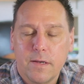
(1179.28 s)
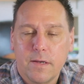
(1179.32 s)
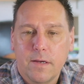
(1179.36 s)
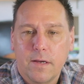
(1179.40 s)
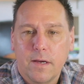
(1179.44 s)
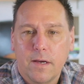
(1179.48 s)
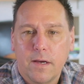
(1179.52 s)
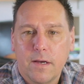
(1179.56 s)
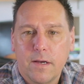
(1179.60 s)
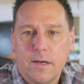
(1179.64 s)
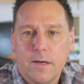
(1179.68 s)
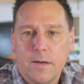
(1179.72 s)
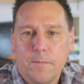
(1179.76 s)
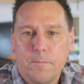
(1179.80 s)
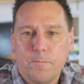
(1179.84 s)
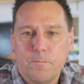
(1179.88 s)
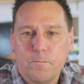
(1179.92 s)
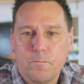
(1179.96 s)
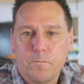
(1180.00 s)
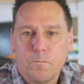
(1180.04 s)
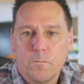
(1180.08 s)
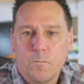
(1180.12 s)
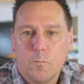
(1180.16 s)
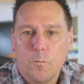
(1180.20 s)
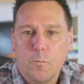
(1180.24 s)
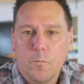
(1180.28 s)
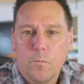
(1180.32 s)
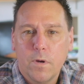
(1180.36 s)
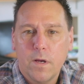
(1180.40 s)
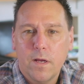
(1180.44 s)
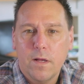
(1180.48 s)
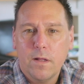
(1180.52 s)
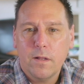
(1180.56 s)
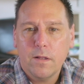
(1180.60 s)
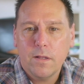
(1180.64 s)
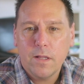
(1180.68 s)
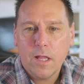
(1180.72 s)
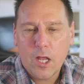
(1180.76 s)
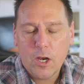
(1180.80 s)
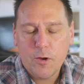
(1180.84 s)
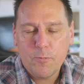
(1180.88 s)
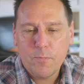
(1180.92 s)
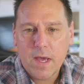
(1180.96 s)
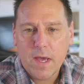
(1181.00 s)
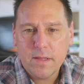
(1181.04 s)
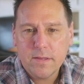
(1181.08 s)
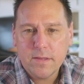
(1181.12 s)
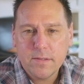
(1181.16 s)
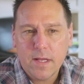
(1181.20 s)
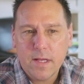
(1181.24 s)
while a lot of
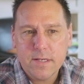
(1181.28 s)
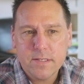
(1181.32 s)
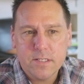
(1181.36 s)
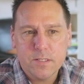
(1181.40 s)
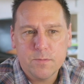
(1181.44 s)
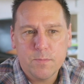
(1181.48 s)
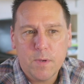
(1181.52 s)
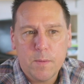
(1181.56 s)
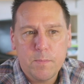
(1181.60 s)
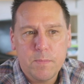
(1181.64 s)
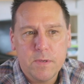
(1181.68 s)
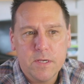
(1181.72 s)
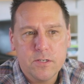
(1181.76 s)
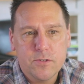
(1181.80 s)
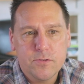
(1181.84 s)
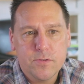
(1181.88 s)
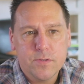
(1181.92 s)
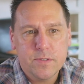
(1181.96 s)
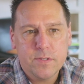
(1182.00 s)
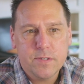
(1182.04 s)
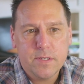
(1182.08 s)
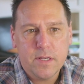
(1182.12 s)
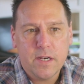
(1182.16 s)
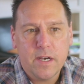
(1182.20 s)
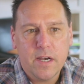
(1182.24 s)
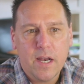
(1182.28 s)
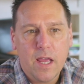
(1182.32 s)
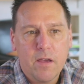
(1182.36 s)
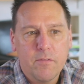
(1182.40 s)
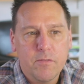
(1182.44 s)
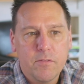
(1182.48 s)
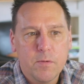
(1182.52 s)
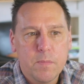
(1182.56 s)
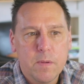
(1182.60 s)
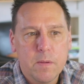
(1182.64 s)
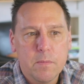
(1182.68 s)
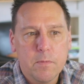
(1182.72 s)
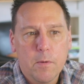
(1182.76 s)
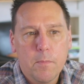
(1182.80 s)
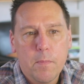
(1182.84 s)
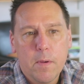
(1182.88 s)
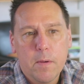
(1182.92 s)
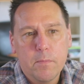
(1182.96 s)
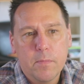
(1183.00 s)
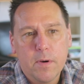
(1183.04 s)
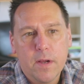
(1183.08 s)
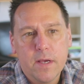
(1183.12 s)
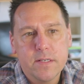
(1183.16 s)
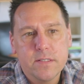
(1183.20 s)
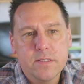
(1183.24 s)
math classes might be interested in having people
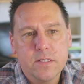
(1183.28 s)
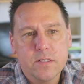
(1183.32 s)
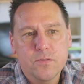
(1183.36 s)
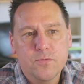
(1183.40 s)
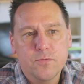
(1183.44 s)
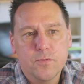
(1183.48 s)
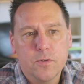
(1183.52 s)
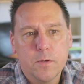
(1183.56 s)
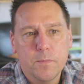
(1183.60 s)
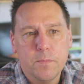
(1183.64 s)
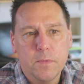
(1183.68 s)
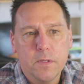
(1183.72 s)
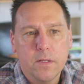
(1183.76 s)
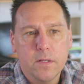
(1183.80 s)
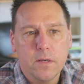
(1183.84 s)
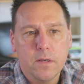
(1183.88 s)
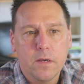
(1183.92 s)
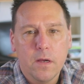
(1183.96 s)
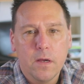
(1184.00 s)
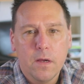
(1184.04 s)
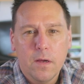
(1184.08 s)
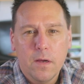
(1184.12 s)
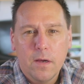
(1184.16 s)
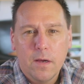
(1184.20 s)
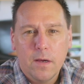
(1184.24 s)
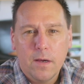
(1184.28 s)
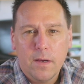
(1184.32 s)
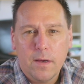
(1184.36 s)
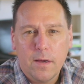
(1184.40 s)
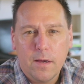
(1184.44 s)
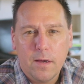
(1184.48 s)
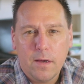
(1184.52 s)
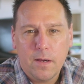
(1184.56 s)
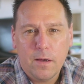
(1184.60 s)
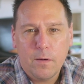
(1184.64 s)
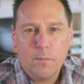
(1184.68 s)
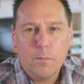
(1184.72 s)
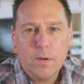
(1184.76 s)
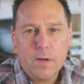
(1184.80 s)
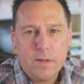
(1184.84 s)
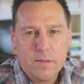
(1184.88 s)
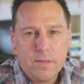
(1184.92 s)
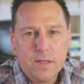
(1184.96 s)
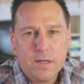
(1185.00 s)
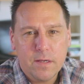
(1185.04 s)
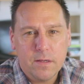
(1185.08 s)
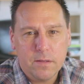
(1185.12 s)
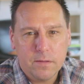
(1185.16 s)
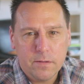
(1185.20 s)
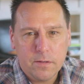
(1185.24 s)
memorize this formula, I want to
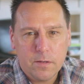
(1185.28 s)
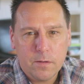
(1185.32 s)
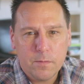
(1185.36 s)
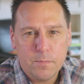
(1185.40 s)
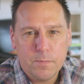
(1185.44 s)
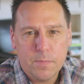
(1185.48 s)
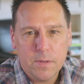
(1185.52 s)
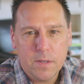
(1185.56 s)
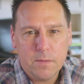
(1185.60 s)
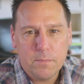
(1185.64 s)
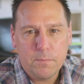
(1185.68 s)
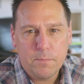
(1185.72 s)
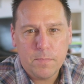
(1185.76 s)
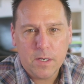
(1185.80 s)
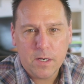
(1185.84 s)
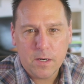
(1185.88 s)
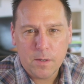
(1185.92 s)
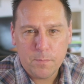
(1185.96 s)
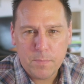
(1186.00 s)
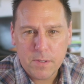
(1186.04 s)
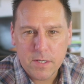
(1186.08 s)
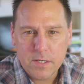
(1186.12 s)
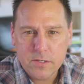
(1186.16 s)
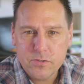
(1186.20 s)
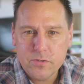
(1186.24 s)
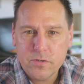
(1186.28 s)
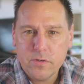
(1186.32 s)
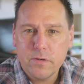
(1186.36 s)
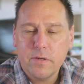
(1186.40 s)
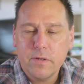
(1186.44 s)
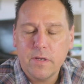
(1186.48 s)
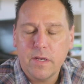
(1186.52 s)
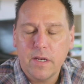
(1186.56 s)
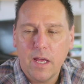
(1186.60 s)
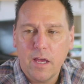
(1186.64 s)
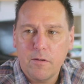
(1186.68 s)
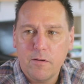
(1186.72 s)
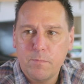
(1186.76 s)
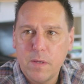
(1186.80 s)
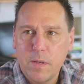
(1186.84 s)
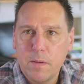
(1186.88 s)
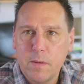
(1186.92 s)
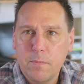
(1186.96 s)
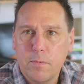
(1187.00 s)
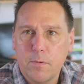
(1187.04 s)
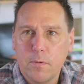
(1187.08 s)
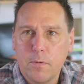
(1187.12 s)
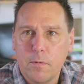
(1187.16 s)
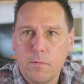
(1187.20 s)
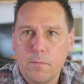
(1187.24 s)
think a little bit bigger picture and have
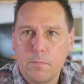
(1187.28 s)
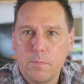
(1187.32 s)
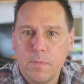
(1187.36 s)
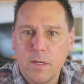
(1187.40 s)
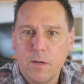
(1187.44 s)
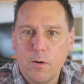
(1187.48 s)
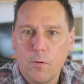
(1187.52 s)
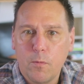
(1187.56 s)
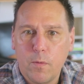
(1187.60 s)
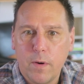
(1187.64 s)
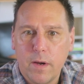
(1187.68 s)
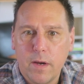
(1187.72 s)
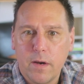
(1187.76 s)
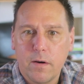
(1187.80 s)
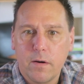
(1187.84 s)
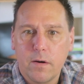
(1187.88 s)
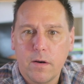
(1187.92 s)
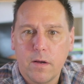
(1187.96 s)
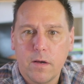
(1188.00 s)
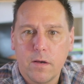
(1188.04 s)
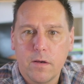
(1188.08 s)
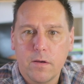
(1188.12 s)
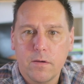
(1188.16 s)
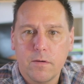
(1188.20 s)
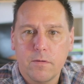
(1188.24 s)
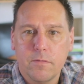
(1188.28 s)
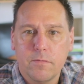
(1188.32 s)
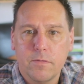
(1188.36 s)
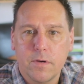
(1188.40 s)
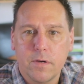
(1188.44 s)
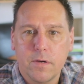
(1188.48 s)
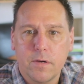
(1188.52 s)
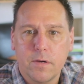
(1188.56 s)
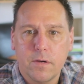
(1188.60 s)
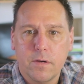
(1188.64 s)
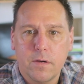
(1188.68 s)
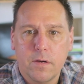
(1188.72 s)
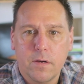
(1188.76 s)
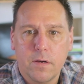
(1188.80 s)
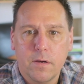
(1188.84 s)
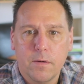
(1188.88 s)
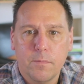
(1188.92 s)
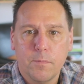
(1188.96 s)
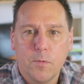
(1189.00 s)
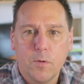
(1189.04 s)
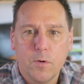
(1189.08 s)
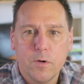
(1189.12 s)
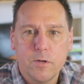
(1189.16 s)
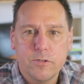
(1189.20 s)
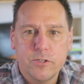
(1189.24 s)
people be aware of a
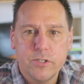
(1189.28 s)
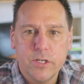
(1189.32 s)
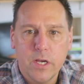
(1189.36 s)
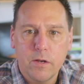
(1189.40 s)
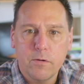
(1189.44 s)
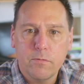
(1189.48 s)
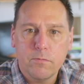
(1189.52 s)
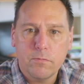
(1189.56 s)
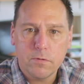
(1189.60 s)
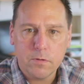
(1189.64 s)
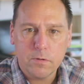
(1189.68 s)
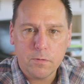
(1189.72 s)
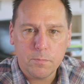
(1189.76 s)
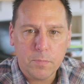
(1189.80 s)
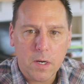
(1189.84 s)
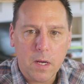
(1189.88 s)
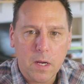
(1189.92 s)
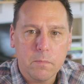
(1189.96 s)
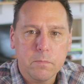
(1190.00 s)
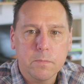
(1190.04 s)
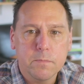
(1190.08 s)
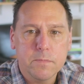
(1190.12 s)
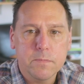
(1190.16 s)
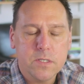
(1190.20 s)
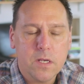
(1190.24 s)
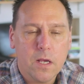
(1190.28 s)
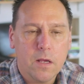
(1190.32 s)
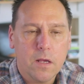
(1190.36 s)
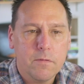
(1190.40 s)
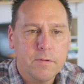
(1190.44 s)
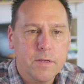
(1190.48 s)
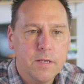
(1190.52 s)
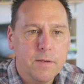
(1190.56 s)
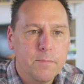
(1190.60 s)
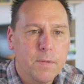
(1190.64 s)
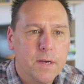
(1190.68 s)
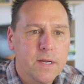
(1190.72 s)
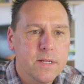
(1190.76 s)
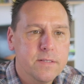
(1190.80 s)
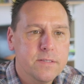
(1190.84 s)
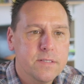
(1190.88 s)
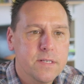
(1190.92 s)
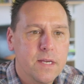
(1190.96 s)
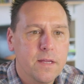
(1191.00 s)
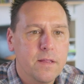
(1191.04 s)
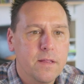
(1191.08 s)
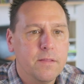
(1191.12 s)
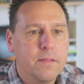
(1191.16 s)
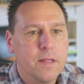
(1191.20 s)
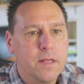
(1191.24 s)
more general problem solving
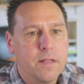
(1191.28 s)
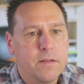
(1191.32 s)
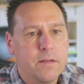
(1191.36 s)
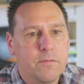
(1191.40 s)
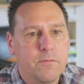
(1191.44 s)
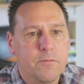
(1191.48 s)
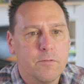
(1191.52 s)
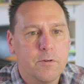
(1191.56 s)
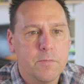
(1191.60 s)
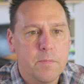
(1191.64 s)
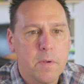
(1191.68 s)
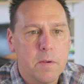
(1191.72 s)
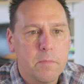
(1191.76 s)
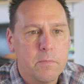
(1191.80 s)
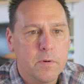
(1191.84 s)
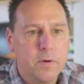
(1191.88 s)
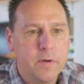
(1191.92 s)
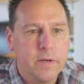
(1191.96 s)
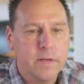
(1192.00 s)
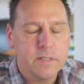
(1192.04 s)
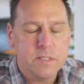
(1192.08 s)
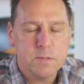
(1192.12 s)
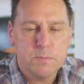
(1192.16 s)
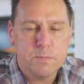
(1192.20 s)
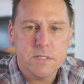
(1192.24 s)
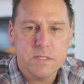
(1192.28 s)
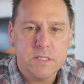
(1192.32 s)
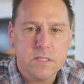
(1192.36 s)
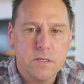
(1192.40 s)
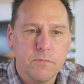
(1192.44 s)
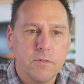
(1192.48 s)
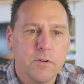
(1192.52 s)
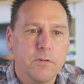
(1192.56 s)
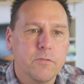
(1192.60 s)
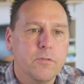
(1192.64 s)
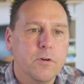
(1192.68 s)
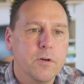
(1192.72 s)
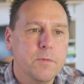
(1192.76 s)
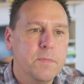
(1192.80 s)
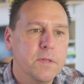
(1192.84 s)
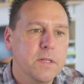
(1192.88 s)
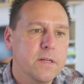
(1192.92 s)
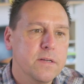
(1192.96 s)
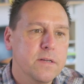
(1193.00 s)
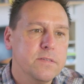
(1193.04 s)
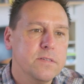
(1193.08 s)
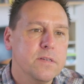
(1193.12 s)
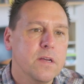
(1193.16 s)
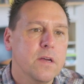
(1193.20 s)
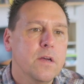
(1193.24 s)
mindset than remembering specific
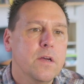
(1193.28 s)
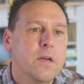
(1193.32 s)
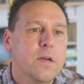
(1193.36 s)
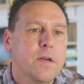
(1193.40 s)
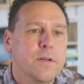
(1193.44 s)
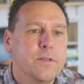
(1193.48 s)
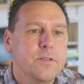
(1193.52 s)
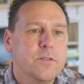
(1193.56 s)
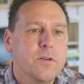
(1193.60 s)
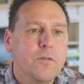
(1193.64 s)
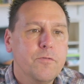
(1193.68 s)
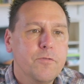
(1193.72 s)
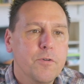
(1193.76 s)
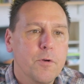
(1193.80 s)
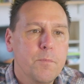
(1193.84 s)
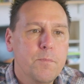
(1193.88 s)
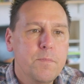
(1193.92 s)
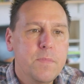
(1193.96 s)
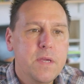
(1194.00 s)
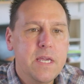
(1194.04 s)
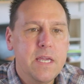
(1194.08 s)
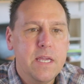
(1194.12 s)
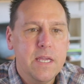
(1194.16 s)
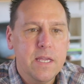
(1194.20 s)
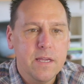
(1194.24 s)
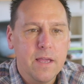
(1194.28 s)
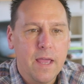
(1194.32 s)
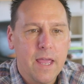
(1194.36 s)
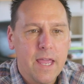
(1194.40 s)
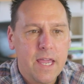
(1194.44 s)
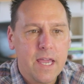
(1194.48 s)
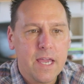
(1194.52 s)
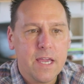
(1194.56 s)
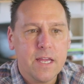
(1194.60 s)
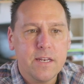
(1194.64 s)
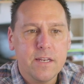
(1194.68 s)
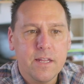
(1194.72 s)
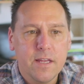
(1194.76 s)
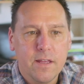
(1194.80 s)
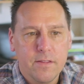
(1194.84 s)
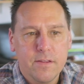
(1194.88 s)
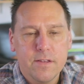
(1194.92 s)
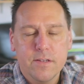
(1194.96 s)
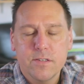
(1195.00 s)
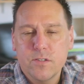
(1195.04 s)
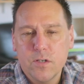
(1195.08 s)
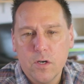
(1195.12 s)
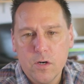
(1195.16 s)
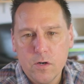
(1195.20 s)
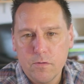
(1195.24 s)
formulas. So for me, handing
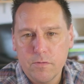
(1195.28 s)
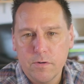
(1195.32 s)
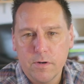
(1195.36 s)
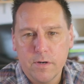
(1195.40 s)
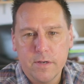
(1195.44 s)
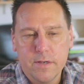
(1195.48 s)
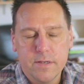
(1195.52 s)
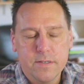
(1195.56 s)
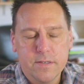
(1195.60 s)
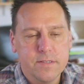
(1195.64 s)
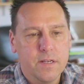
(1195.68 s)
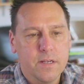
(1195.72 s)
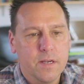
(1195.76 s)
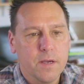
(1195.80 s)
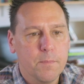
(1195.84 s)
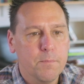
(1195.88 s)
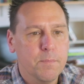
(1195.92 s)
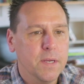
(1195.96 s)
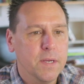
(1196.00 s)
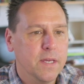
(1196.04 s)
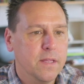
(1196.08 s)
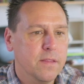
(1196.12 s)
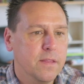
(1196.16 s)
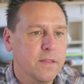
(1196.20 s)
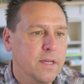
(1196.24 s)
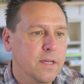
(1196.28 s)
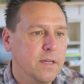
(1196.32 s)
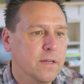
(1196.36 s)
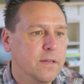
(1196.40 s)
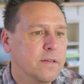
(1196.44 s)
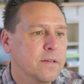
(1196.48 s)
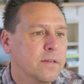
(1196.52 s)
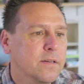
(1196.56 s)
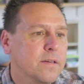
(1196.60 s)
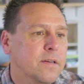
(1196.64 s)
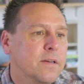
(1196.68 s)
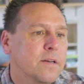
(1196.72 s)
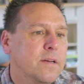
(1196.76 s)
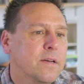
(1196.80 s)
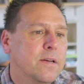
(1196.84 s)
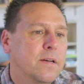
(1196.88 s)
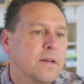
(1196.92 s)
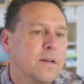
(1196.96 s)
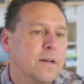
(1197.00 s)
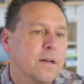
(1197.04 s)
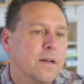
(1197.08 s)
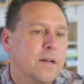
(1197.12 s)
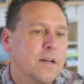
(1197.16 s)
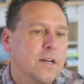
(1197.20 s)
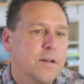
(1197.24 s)
this over isn't a big thing.
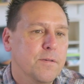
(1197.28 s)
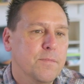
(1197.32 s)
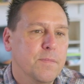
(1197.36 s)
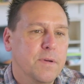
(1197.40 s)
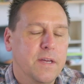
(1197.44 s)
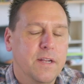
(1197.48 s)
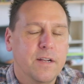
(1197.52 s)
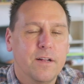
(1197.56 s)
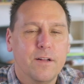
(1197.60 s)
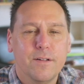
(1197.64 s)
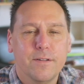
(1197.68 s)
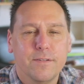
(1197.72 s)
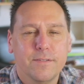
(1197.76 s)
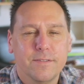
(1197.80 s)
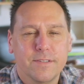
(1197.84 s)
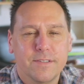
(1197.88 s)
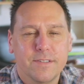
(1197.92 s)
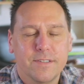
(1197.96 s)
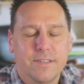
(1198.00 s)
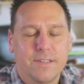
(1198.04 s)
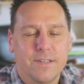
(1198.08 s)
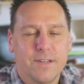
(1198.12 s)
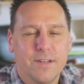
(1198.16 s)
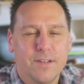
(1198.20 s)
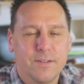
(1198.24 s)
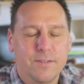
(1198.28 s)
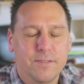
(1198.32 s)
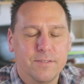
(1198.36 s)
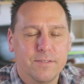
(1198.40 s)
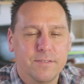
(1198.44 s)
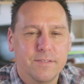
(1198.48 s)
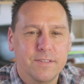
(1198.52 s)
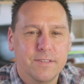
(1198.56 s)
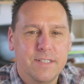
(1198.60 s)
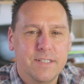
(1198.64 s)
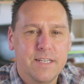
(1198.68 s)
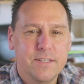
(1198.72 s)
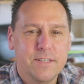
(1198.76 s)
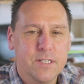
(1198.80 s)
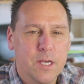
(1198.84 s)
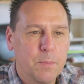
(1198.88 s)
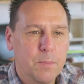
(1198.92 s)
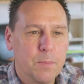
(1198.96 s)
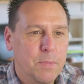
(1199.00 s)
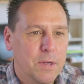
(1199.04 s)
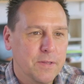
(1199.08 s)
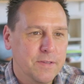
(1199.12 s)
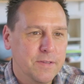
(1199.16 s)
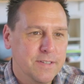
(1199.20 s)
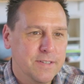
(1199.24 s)
And I'll ease
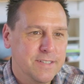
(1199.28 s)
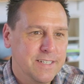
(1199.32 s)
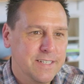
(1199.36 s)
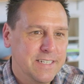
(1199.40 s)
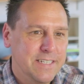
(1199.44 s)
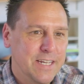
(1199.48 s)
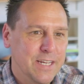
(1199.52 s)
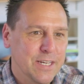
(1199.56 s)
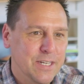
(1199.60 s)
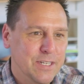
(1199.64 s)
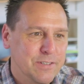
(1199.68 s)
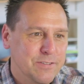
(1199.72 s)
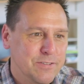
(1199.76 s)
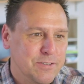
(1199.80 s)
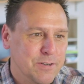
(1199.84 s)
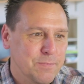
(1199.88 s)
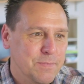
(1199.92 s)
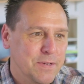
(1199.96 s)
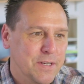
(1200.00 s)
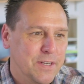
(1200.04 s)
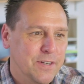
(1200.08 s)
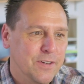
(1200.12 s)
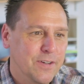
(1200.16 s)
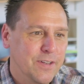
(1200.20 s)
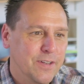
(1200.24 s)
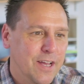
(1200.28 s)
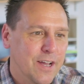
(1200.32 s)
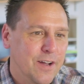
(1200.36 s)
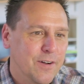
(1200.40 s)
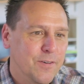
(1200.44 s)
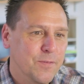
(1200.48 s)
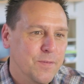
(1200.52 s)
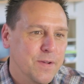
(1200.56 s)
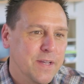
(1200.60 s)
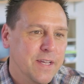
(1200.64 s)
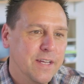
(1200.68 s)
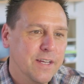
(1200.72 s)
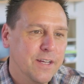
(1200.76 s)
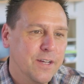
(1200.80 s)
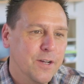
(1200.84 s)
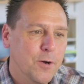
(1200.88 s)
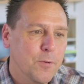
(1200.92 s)
up on the details from here on out. We can go